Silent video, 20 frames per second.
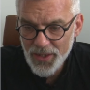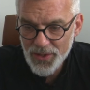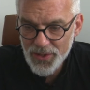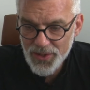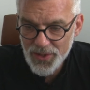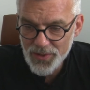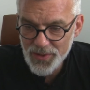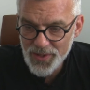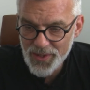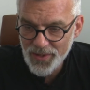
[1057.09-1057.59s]

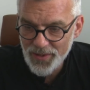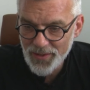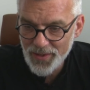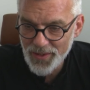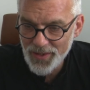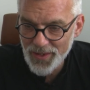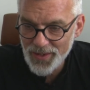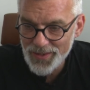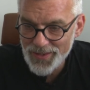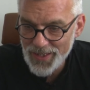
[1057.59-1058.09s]
due to
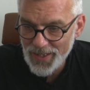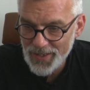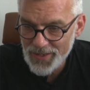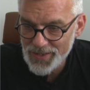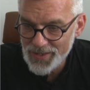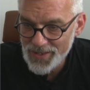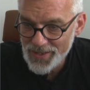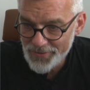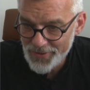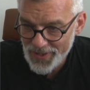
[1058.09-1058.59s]
the
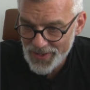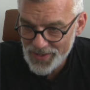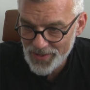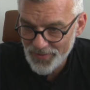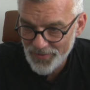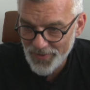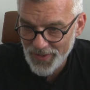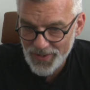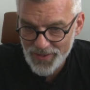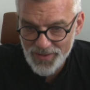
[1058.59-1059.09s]
deleterious
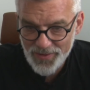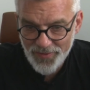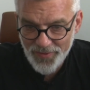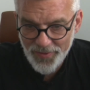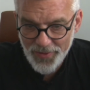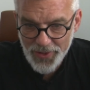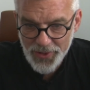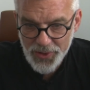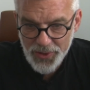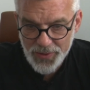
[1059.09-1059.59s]
effects of
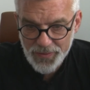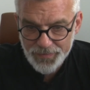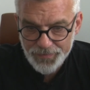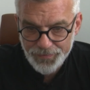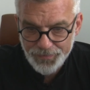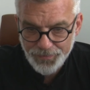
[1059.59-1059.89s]
friction.